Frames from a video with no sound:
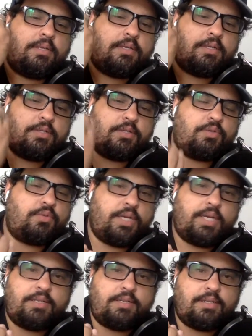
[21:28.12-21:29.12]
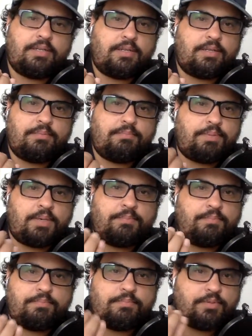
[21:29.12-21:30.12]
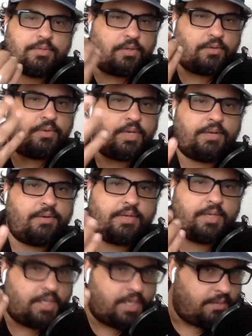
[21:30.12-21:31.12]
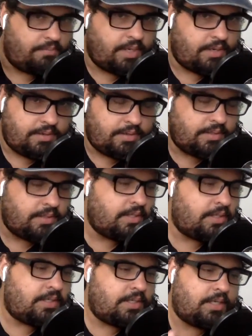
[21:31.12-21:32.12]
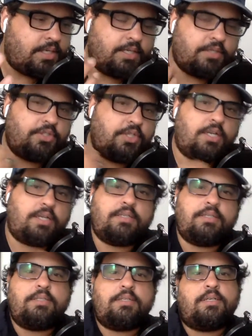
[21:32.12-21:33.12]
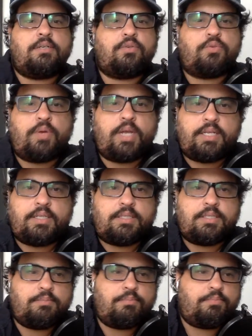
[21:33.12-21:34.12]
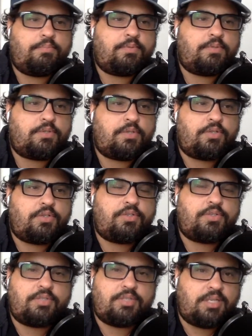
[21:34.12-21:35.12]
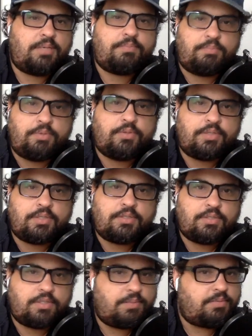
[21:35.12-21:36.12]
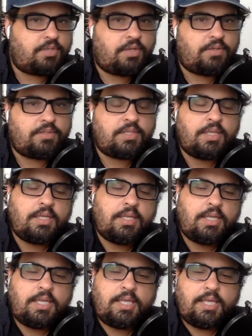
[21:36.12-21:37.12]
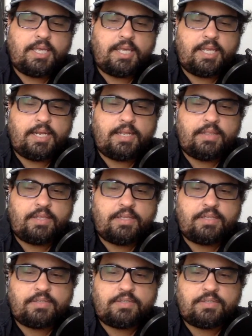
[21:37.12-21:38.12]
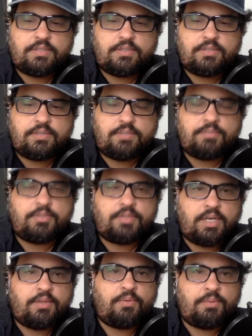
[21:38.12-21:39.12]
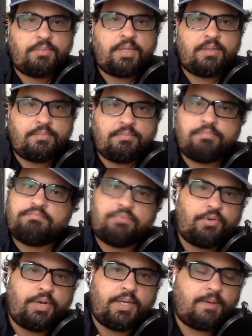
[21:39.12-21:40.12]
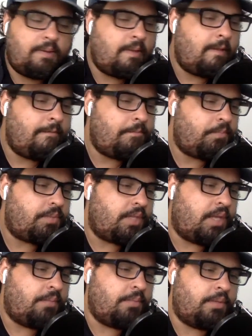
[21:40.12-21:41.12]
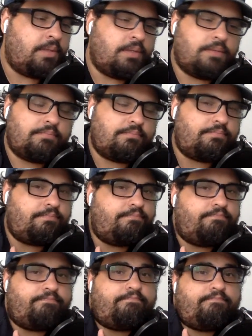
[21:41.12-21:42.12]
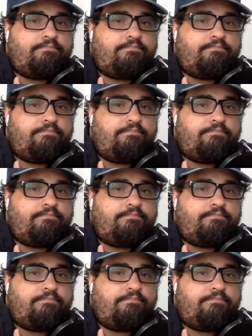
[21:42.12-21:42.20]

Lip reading: is a great pop songwriter and hit maker, and John could write such deep music, deep songs, and I think it's them together what made them great. I mean, this